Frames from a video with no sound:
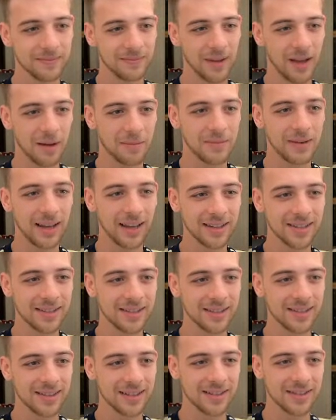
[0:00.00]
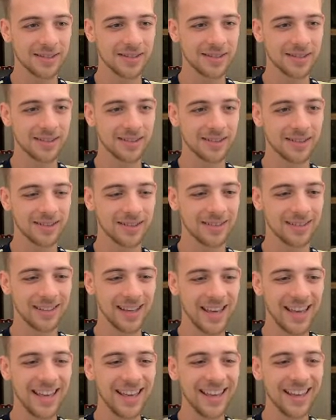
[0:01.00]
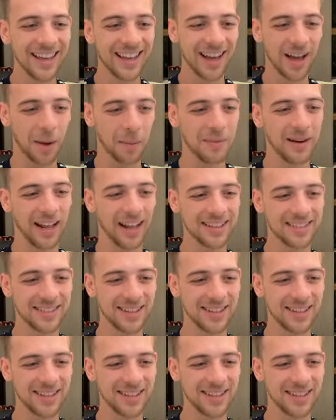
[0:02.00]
I'm next. This is... I'm next.